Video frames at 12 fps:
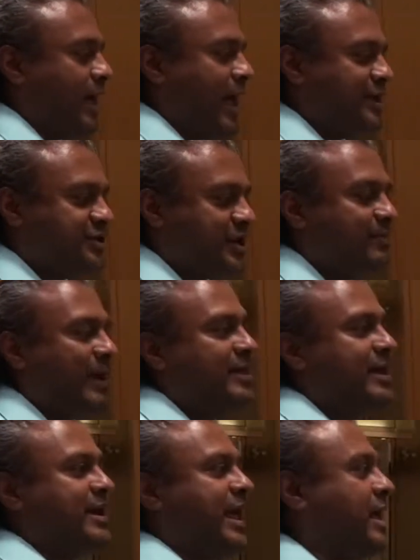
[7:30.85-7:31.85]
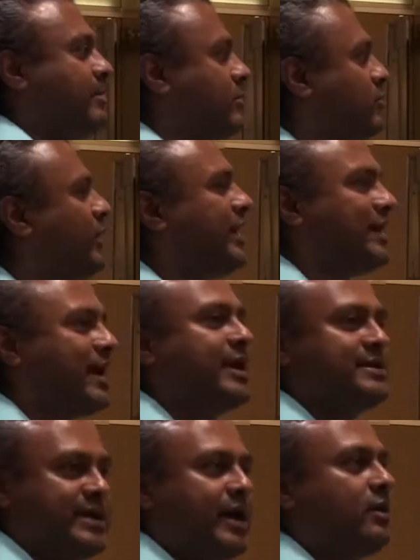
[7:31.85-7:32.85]
And just by that name, we can kind
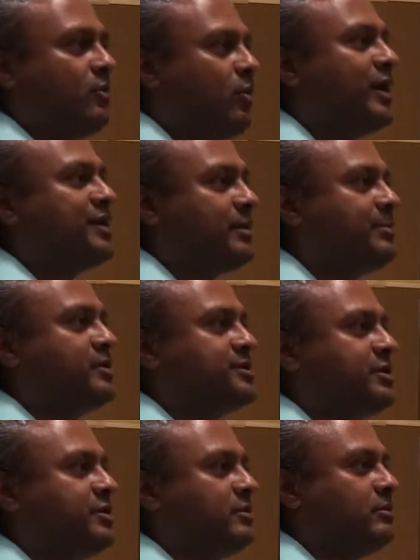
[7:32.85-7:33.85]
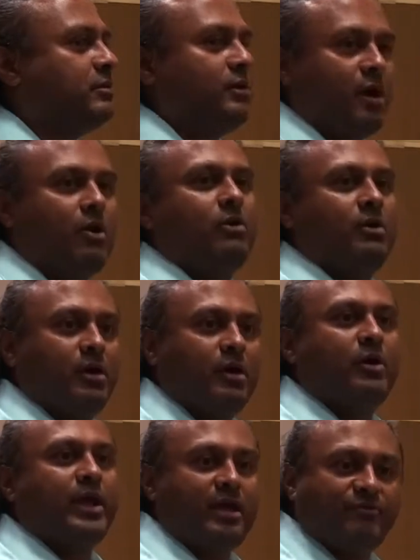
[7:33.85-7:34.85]
of tell what it's supposed to do. Oh,
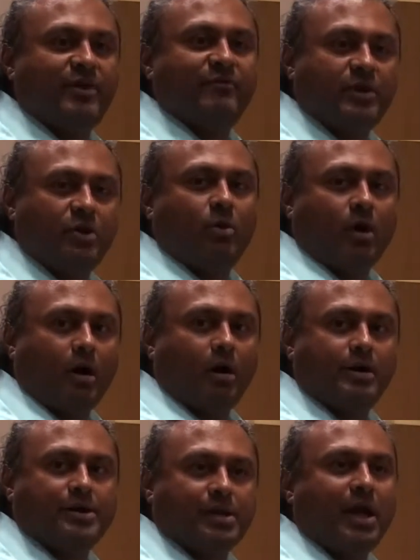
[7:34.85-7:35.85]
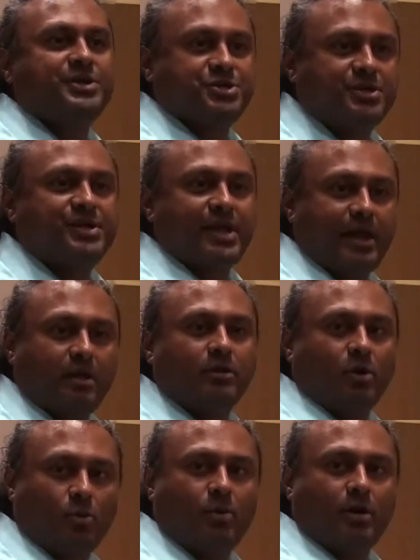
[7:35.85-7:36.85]
okay, if given no args, I should say
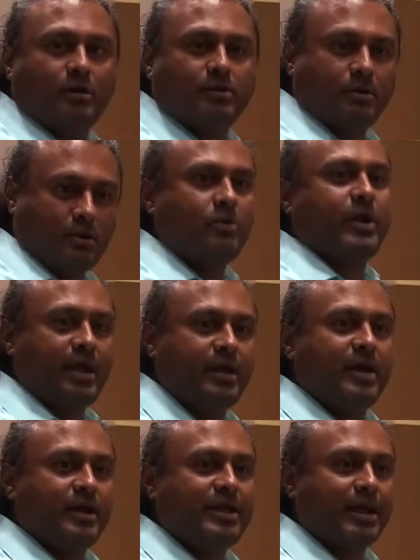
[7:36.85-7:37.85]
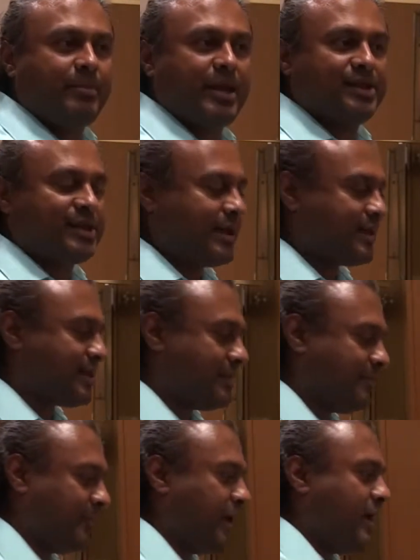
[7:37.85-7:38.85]
hello world. Okay, that makes sense.
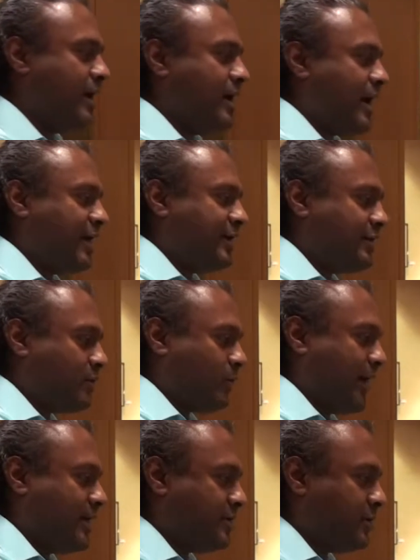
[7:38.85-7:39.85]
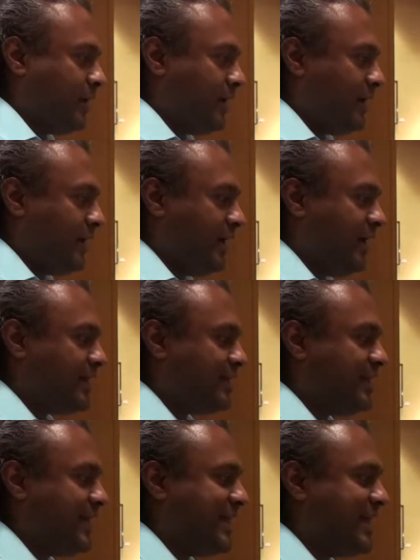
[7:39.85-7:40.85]
Another way to do it is
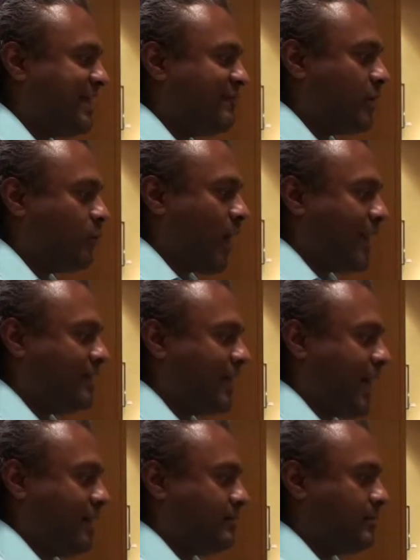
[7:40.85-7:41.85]
the given when then.